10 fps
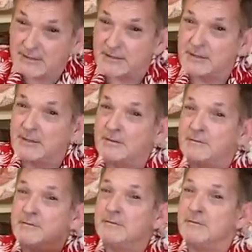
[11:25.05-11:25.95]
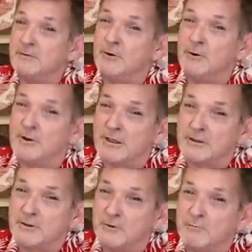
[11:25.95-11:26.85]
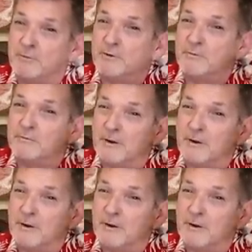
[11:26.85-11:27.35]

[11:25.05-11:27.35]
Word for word: like you don't get to, but